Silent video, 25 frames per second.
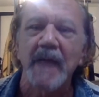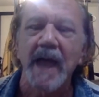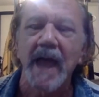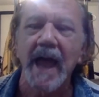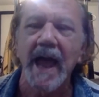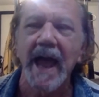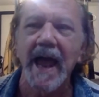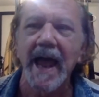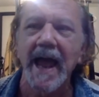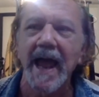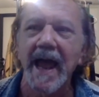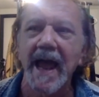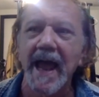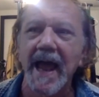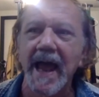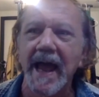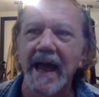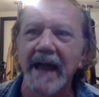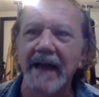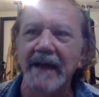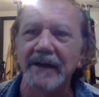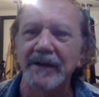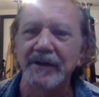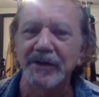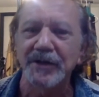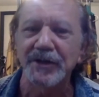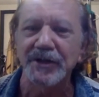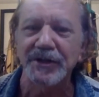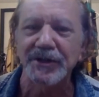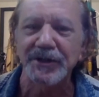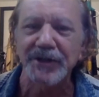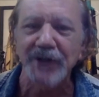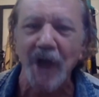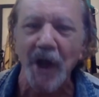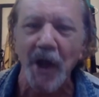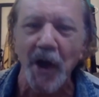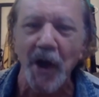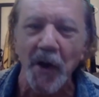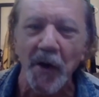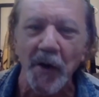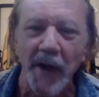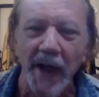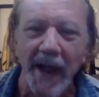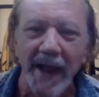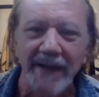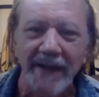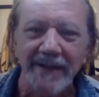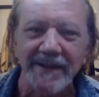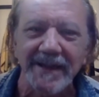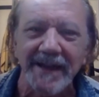And so
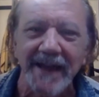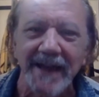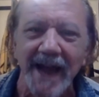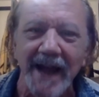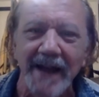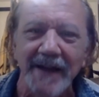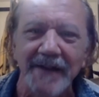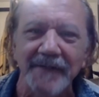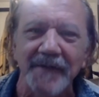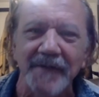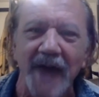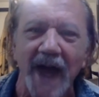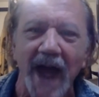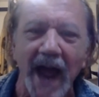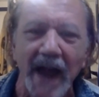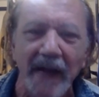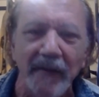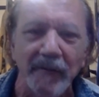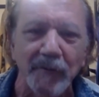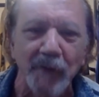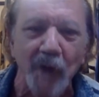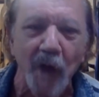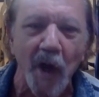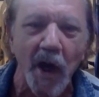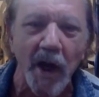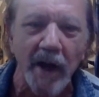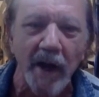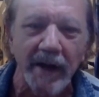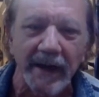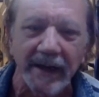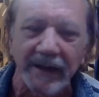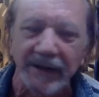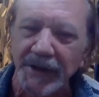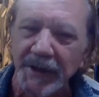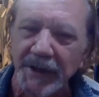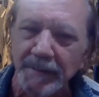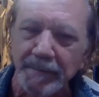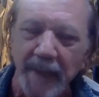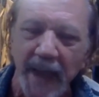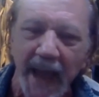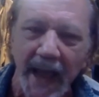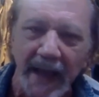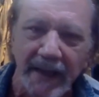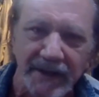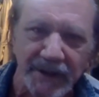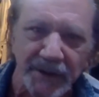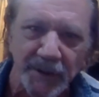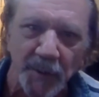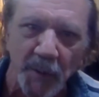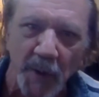it's kind of ironic. She
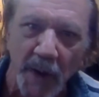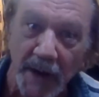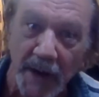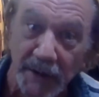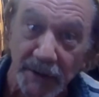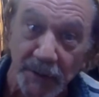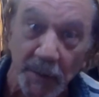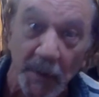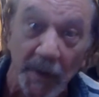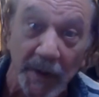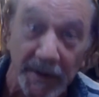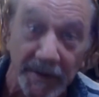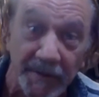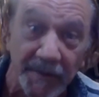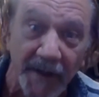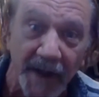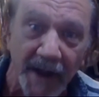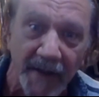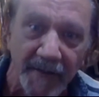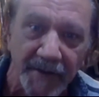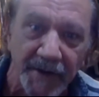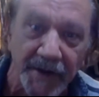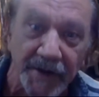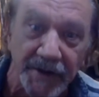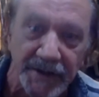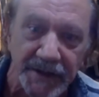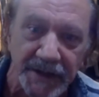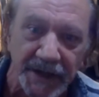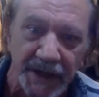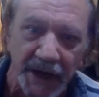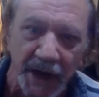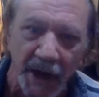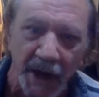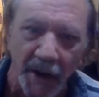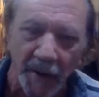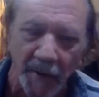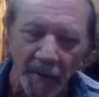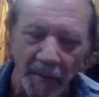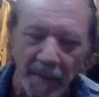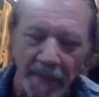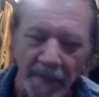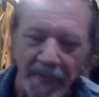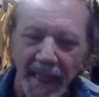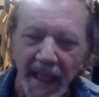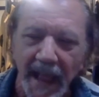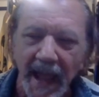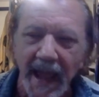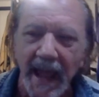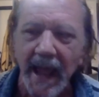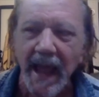passed away 25 years ago.
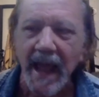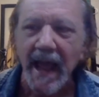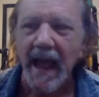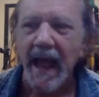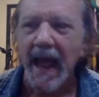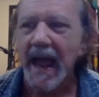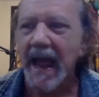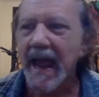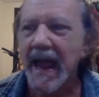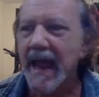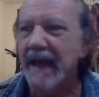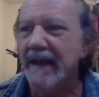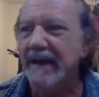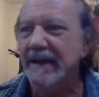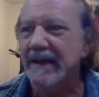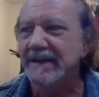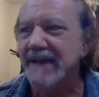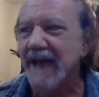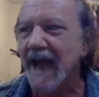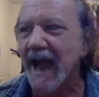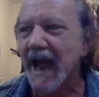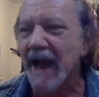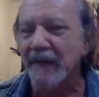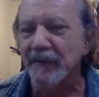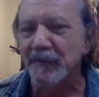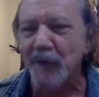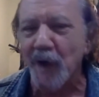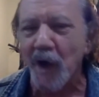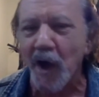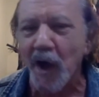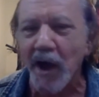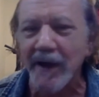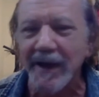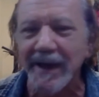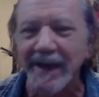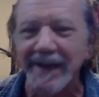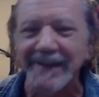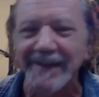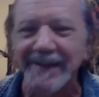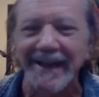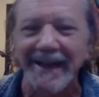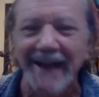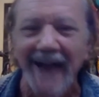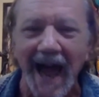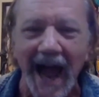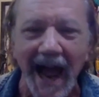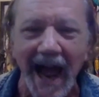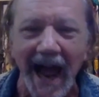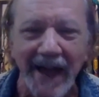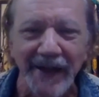And it's ironic
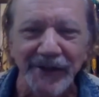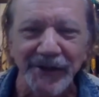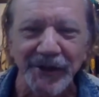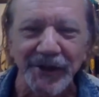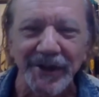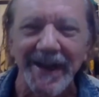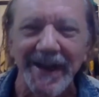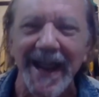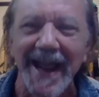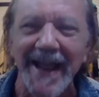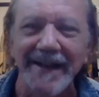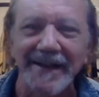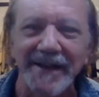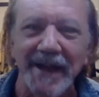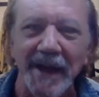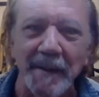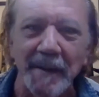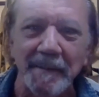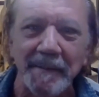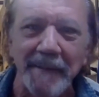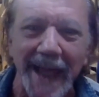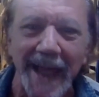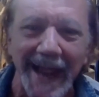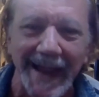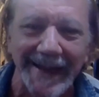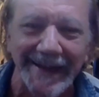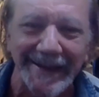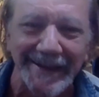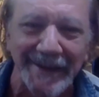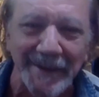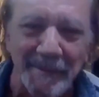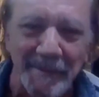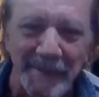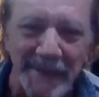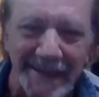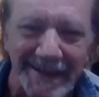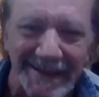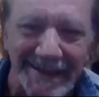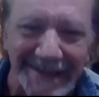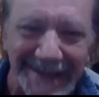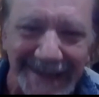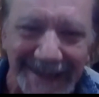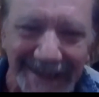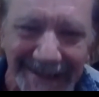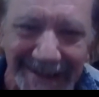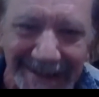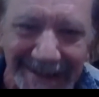that I should end up back in the business